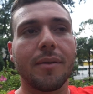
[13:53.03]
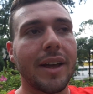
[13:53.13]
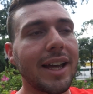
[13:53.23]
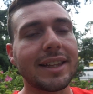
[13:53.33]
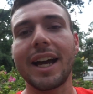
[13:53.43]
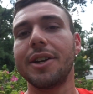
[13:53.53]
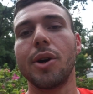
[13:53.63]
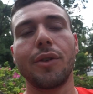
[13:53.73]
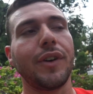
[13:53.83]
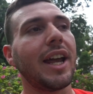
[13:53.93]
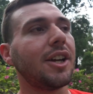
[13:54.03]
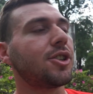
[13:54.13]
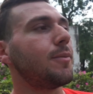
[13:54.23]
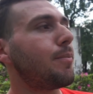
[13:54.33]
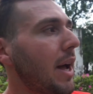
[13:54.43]
Hit that
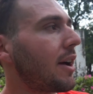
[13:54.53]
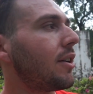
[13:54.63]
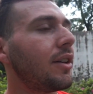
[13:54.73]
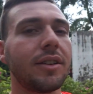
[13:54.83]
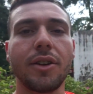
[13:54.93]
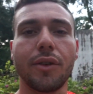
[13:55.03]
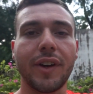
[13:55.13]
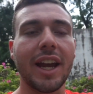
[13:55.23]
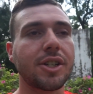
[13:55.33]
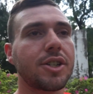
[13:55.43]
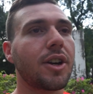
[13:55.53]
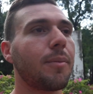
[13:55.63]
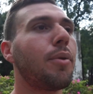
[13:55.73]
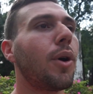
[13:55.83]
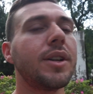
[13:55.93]
notification bell. Notifications are
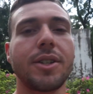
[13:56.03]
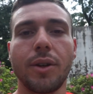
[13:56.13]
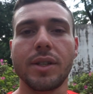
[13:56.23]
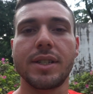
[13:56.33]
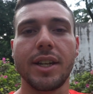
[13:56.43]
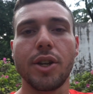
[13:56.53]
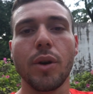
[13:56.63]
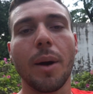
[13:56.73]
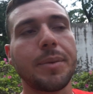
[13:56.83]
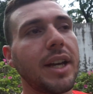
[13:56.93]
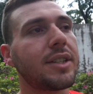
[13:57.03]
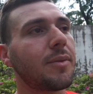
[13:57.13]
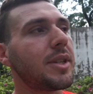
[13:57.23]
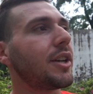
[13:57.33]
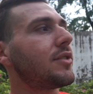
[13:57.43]
important so you can see new updates
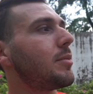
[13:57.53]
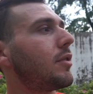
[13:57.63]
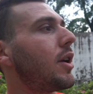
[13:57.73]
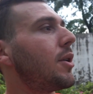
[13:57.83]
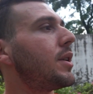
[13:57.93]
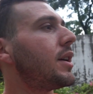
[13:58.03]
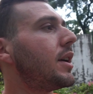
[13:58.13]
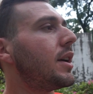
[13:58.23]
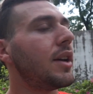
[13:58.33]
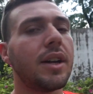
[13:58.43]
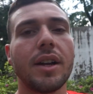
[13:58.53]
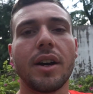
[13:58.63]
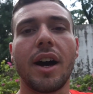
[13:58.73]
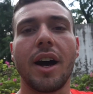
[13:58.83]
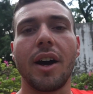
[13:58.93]
from Tales from the Road.
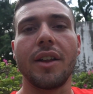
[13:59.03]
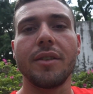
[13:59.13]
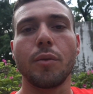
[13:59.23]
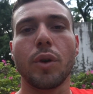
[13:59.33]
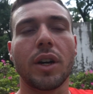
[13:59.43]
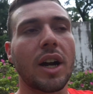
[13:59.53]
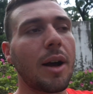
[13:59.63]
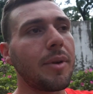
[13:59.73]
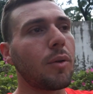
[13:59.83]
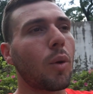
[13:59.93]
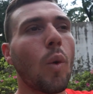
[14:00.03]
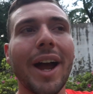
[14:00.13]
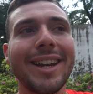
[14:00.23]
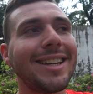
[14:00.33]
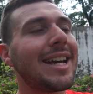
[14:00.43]
We're
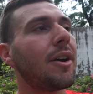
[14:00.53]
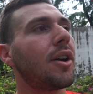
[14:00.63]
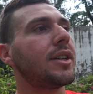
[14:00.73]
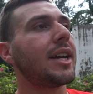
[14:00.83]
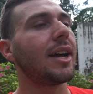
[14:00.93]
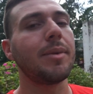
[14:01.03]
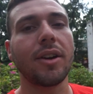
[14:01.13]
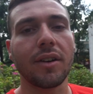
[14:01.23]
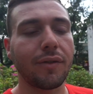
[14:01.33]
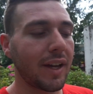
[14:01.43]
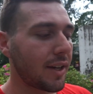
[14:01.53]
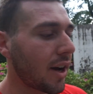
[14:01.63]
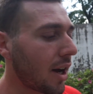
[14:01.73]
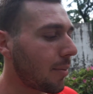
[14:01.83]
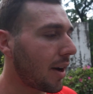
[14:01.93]
winding down our time here in
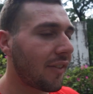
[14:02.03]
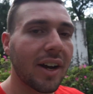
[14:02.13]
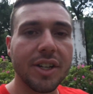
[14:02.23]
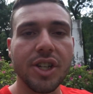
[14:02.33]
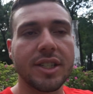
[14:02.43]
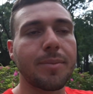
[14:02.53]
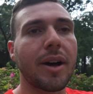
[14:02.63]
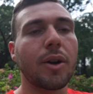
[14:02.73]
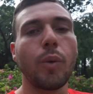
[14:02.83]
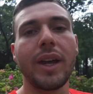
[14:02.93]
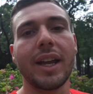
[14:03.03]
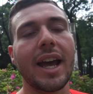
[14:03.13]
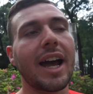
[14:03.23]
Vietnam. I've got just about a week and a